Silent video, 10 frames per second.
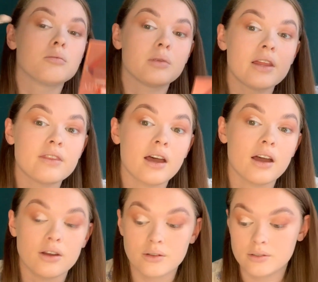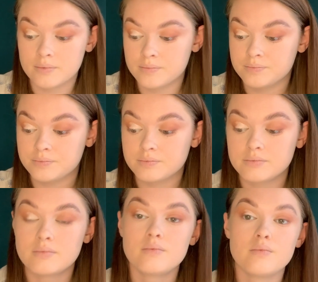blend that out,
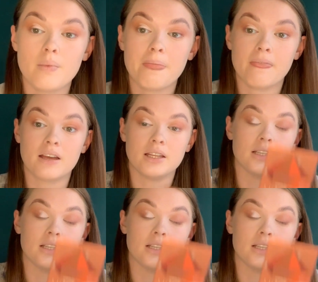and